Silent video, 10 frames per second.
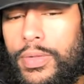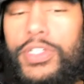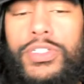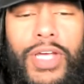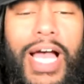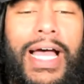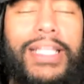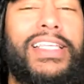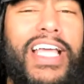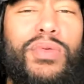So
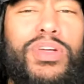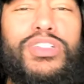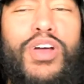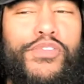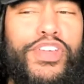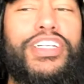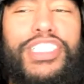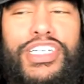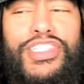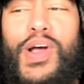we're just gonna finish
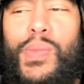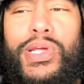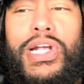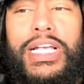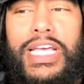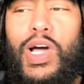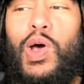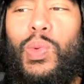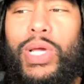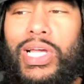this up here and get all
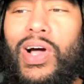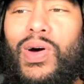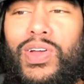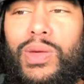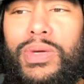the way caught up,